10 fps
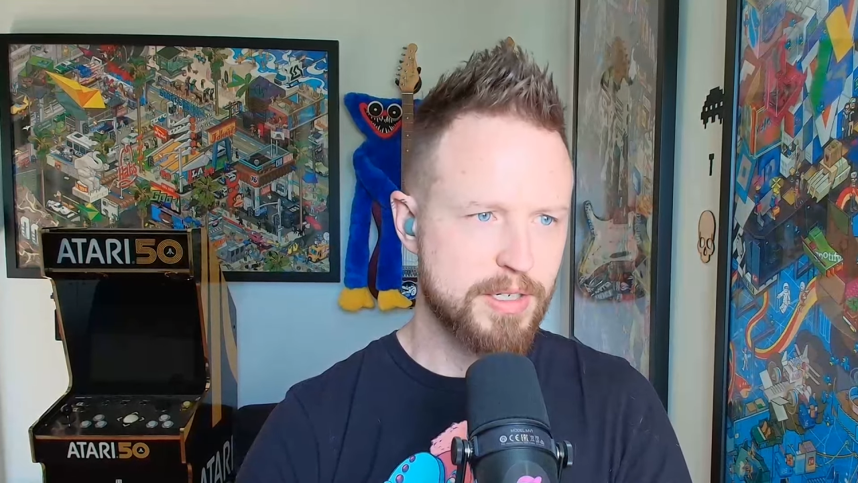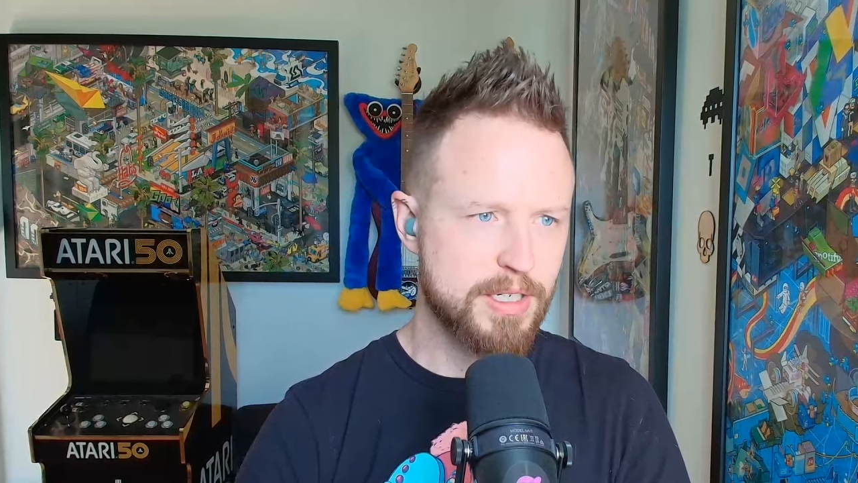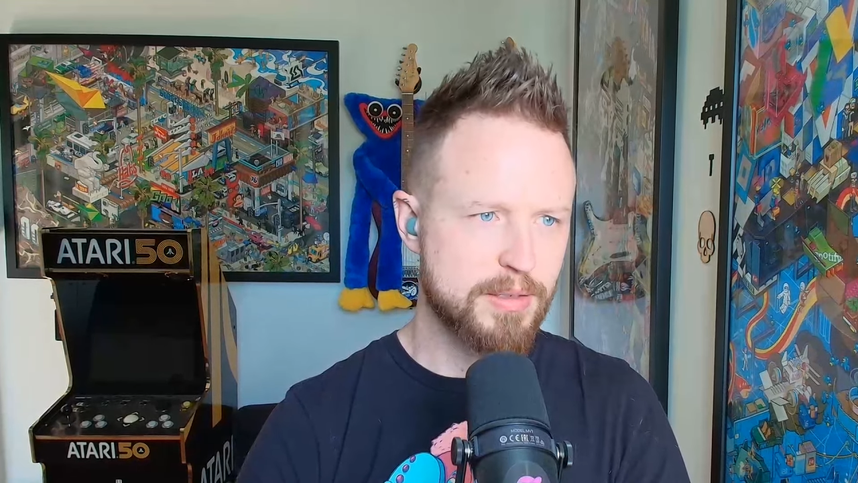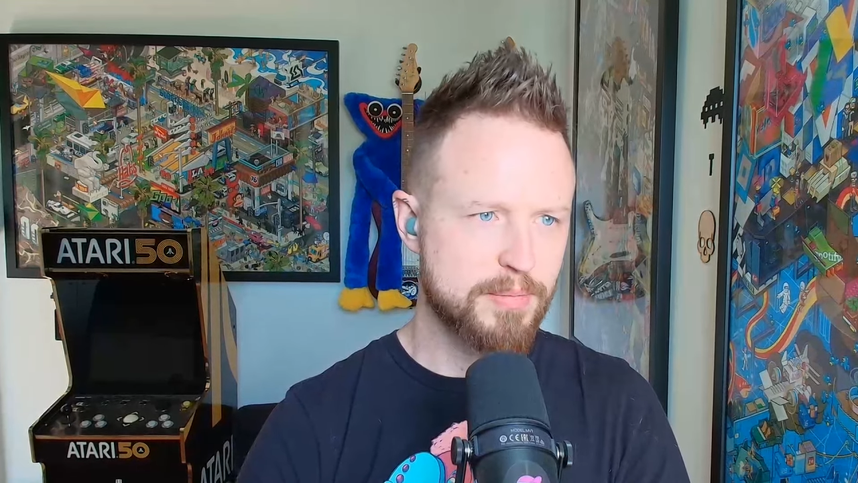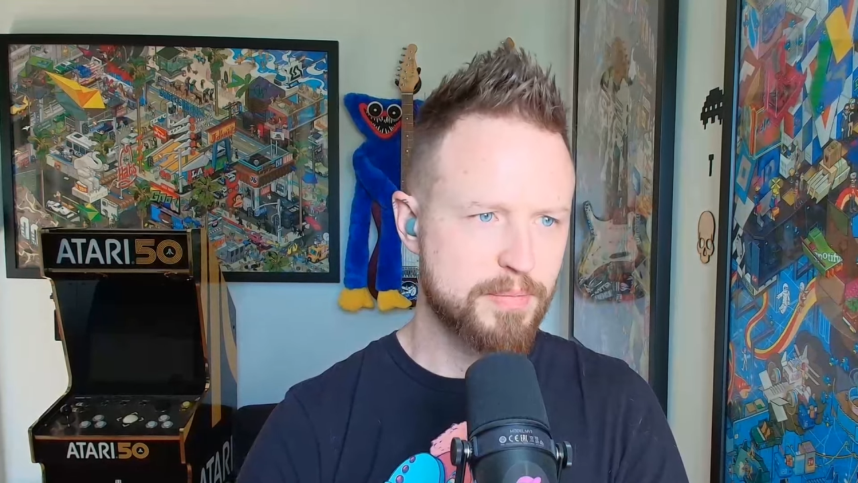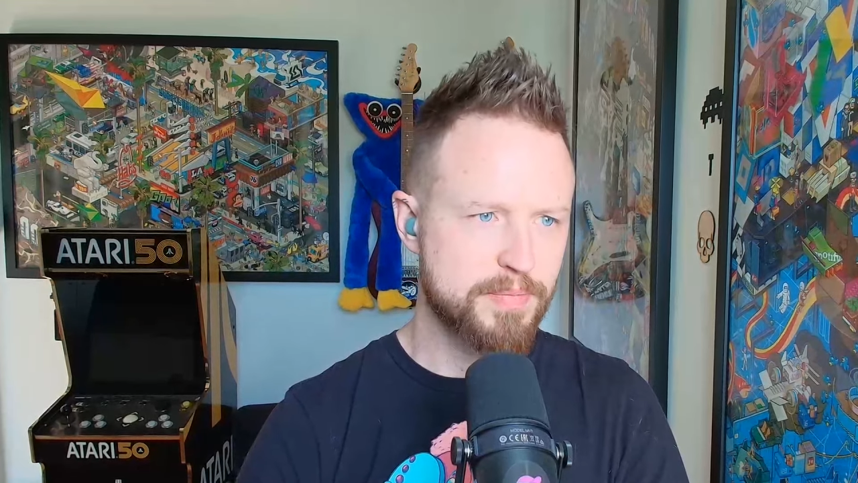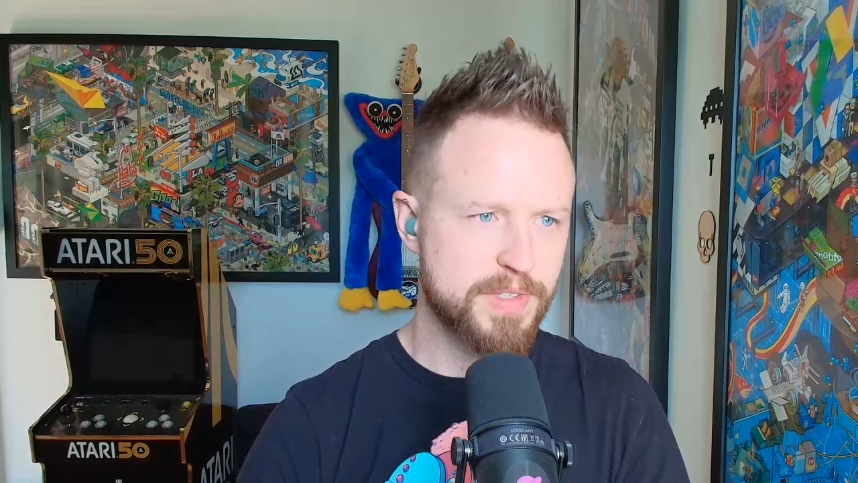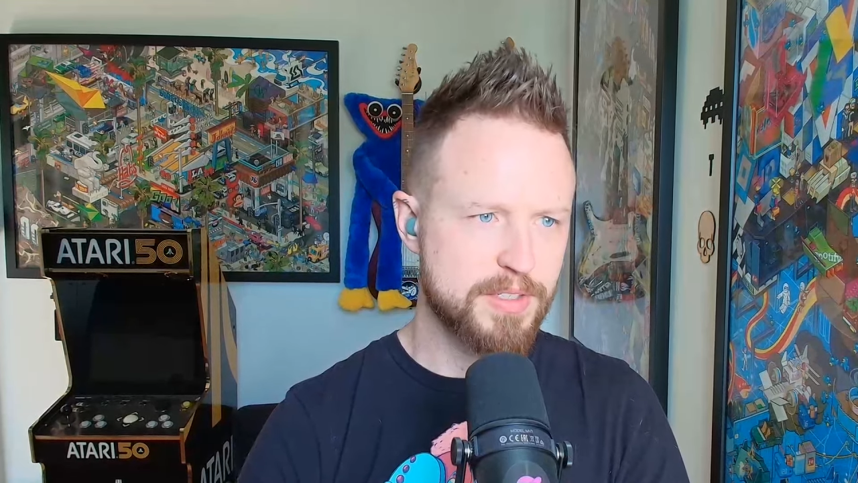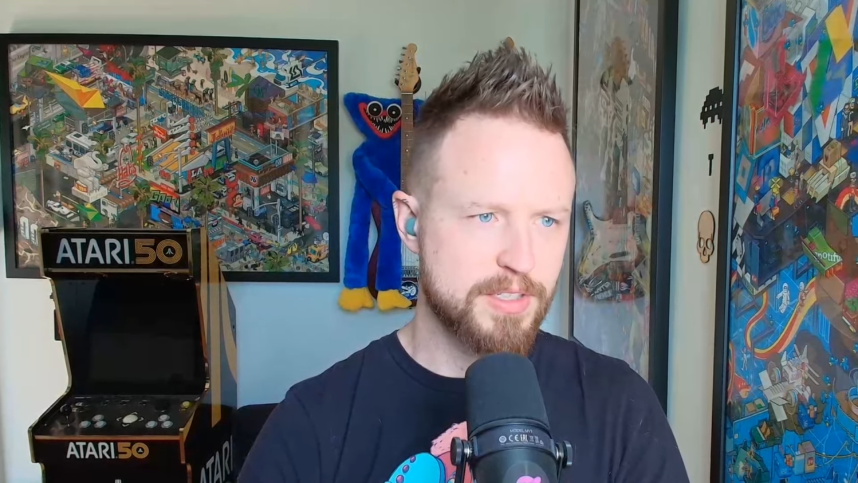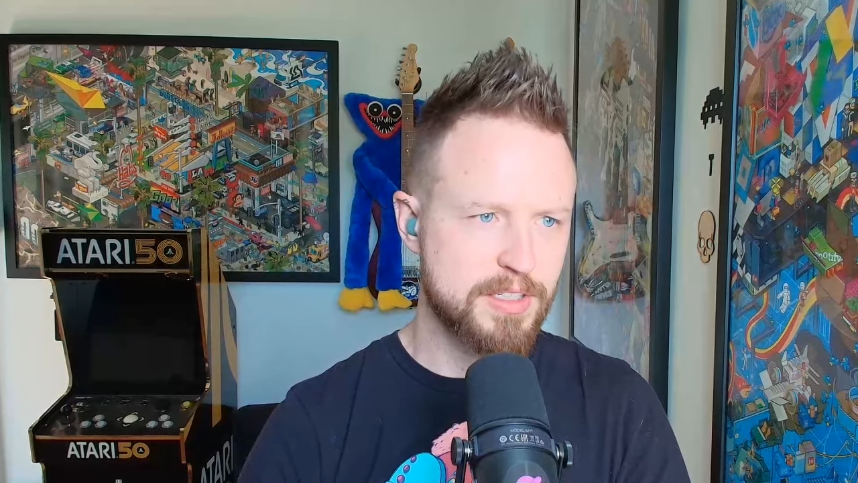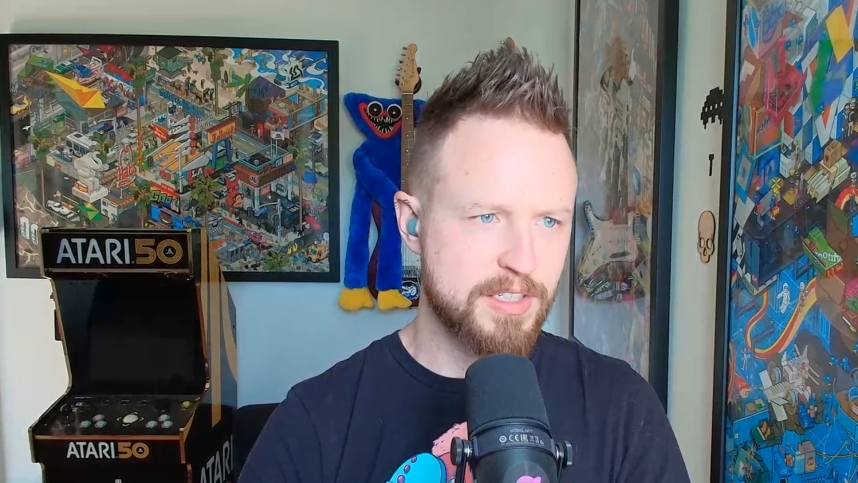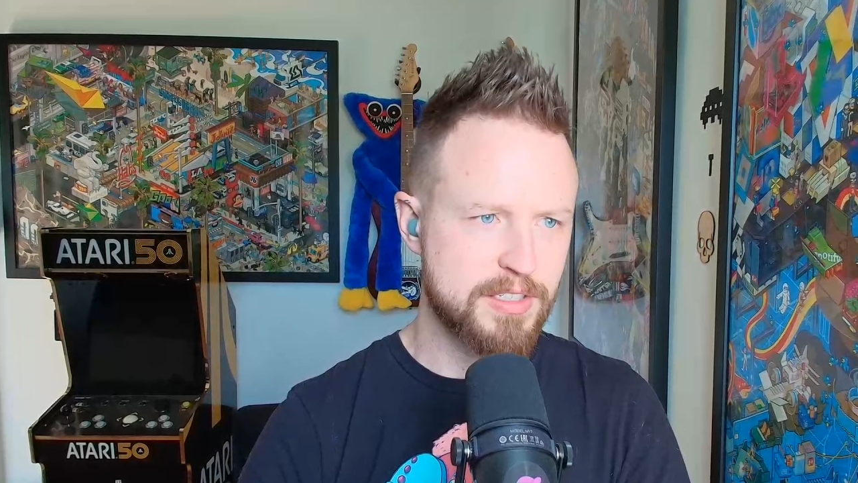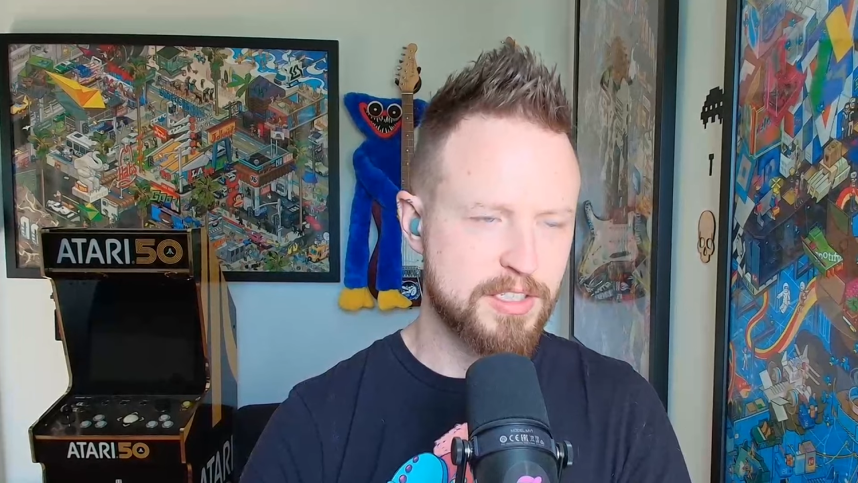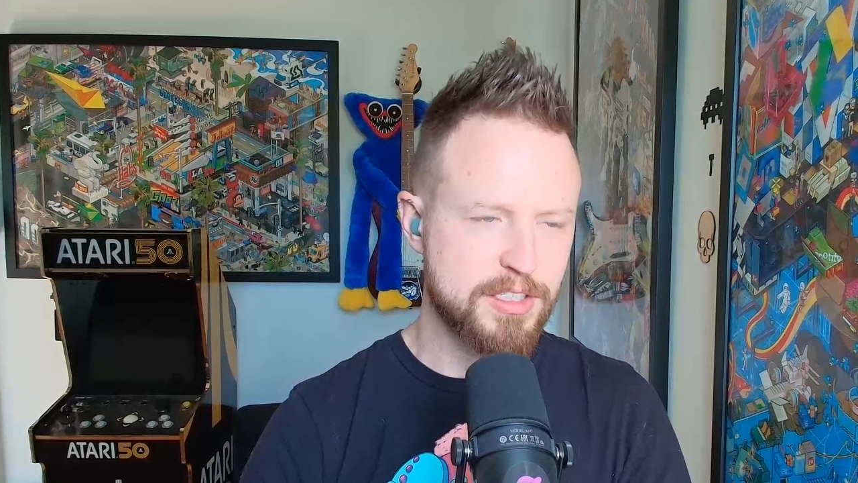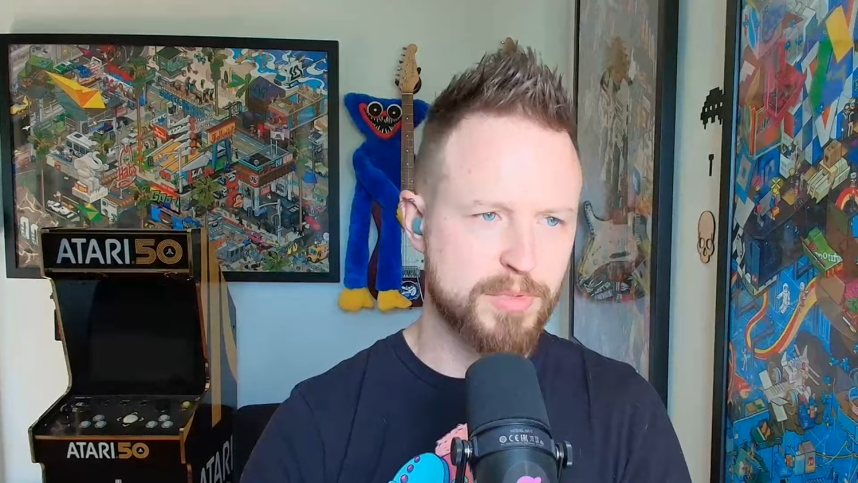CSS
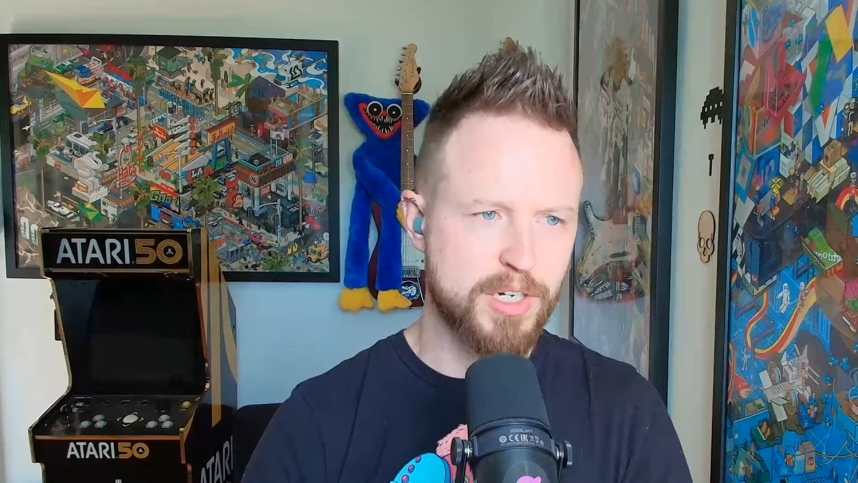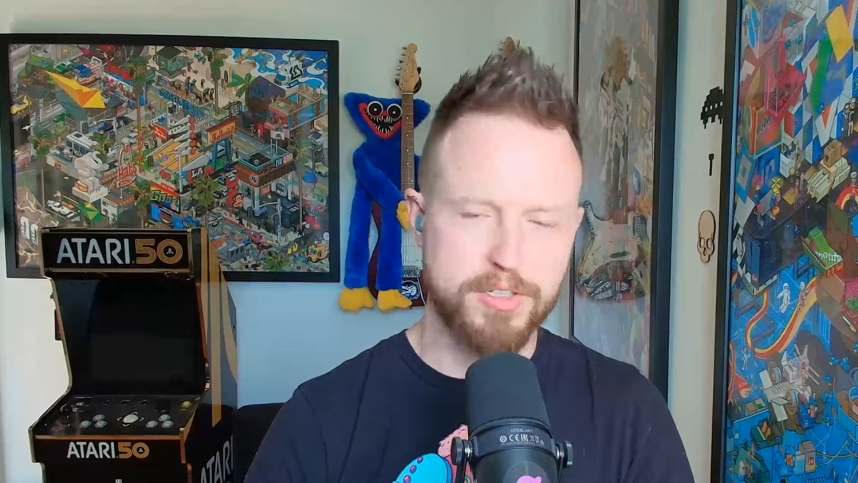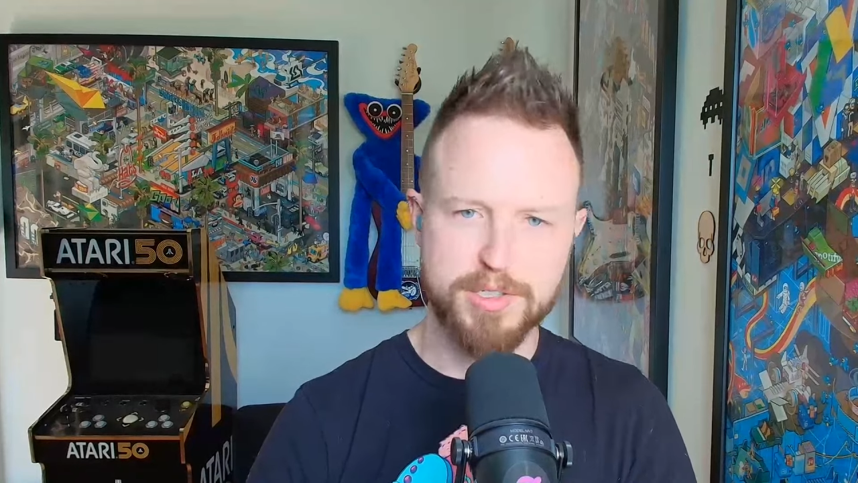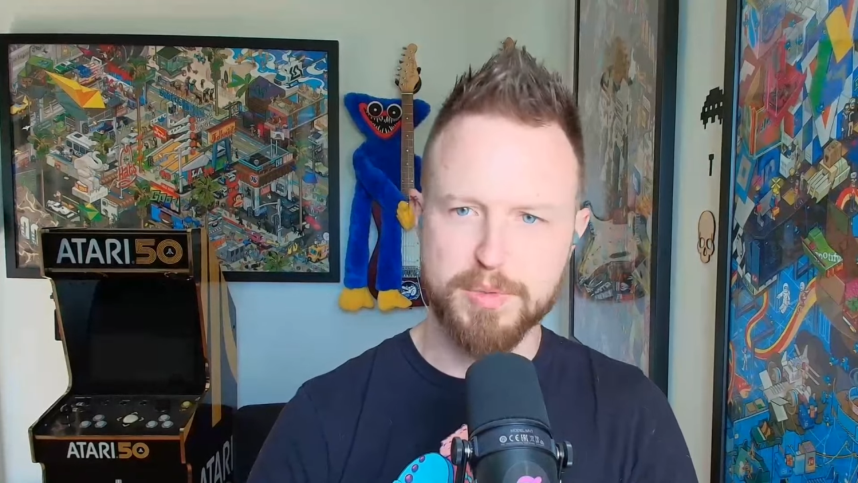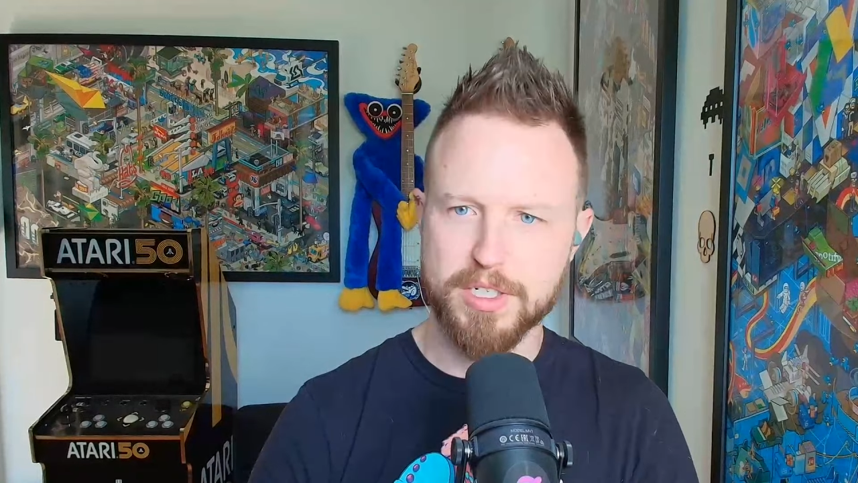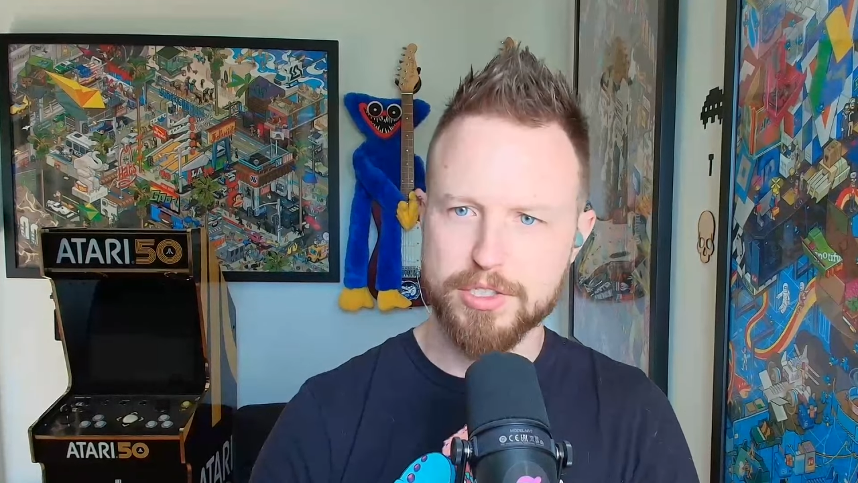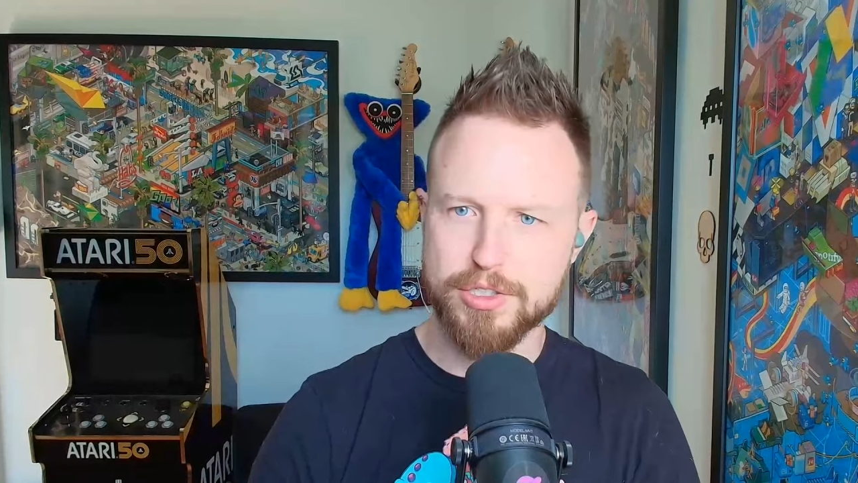system colors because